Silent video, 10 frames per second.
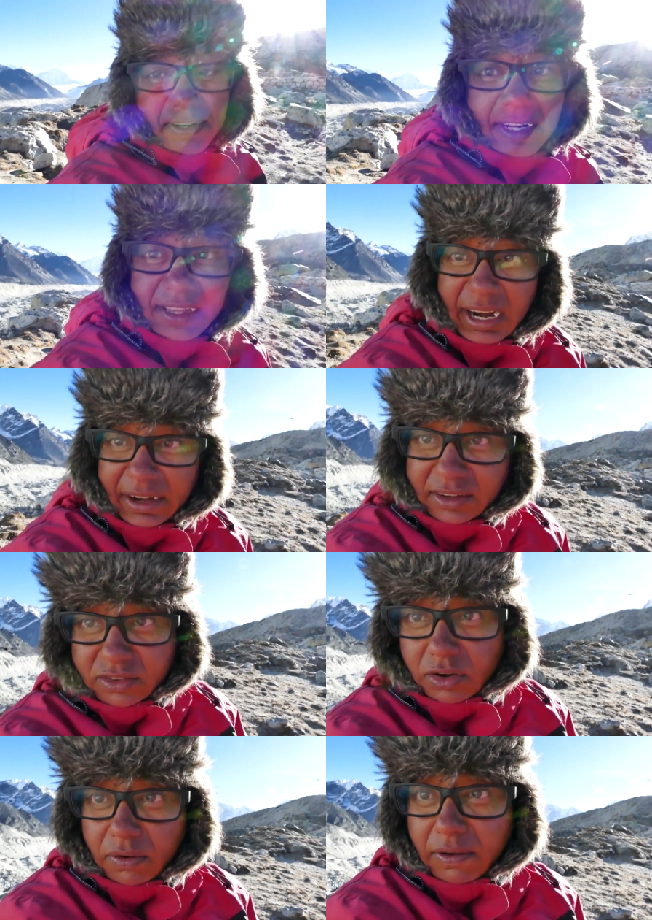very tiring
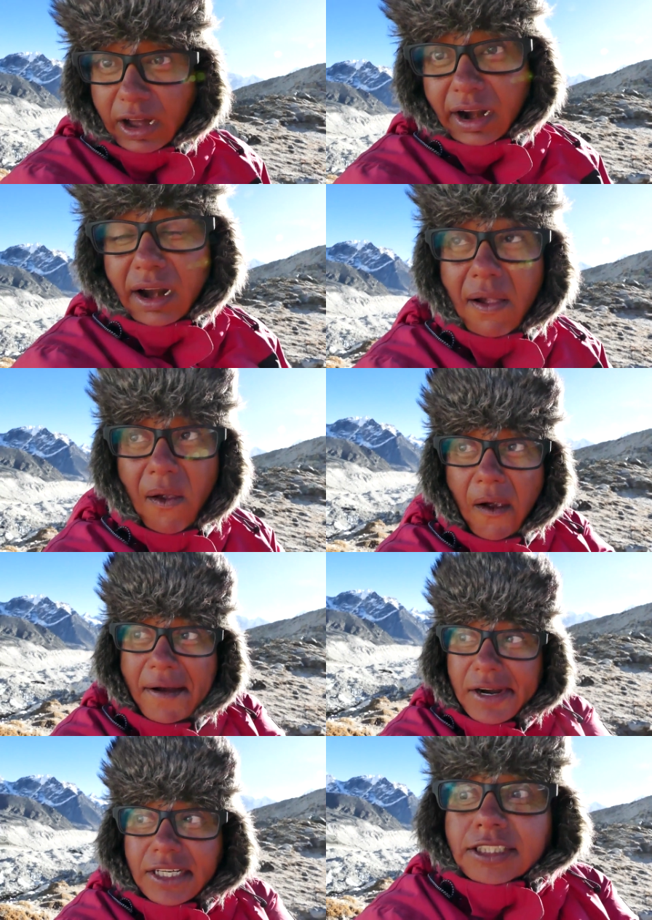so far
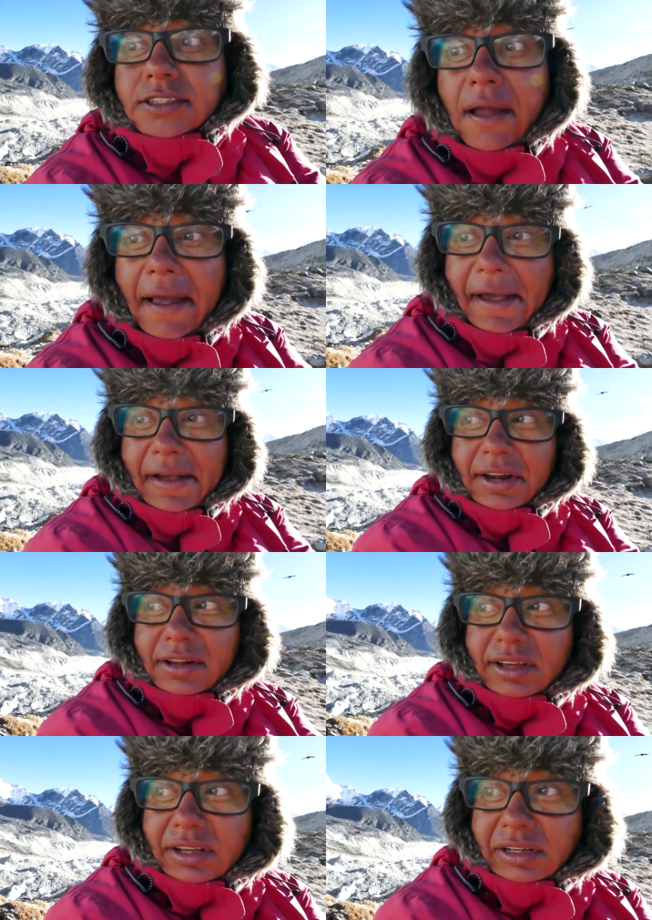
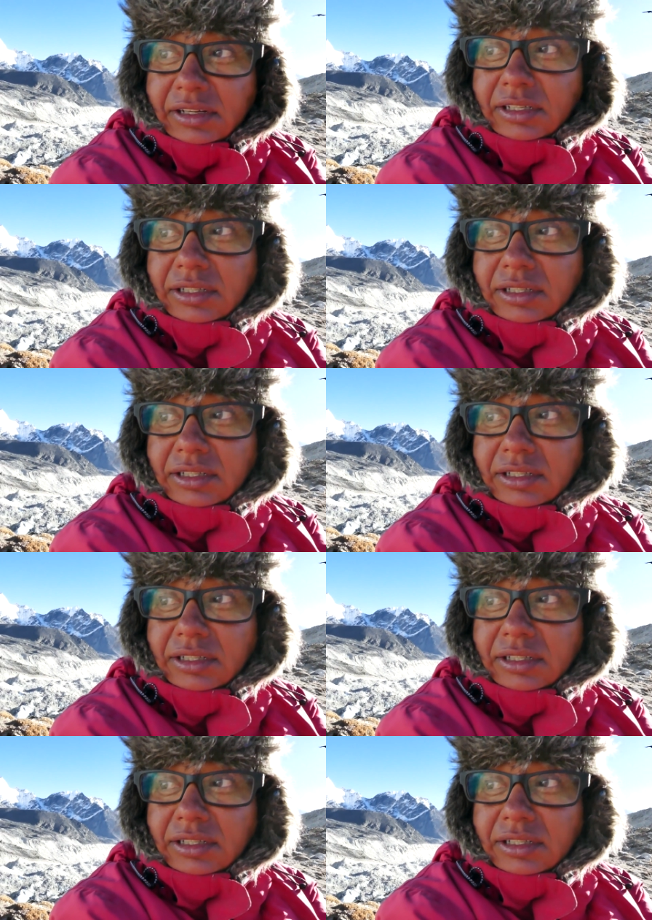and uh,